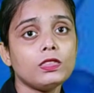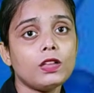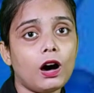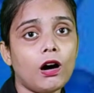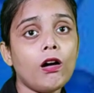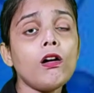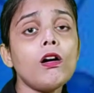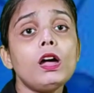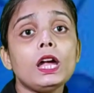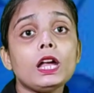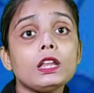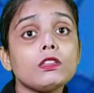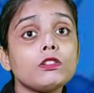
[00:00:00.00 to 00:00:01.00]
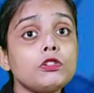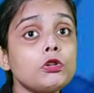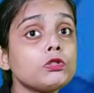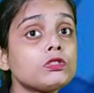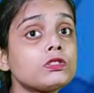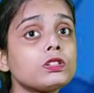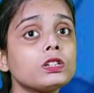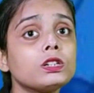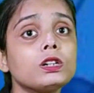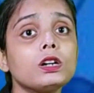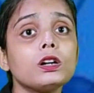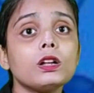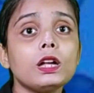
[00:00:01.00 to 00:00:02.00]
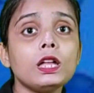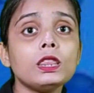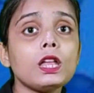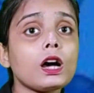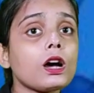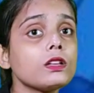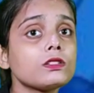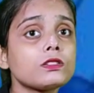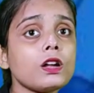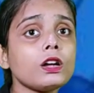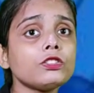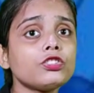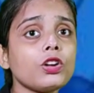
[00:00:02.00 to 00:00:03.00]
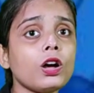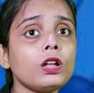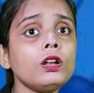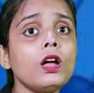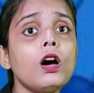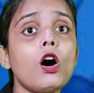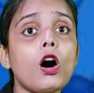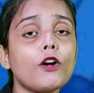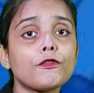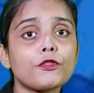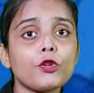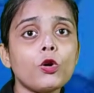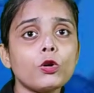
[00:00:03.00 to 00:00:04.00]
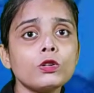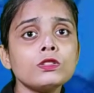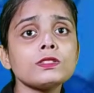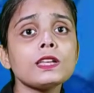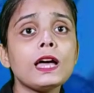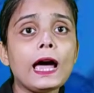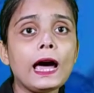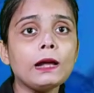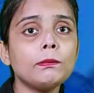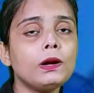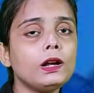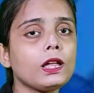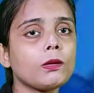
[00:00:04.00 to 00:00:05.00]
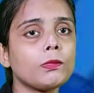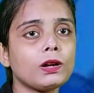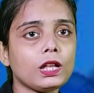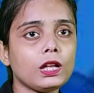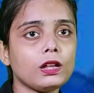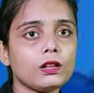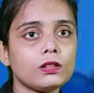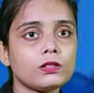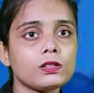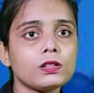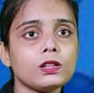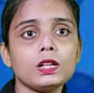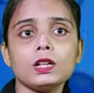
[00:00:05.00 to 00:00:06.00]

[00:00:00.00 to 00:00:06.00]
Now, it is used in the construction of roads and building materials.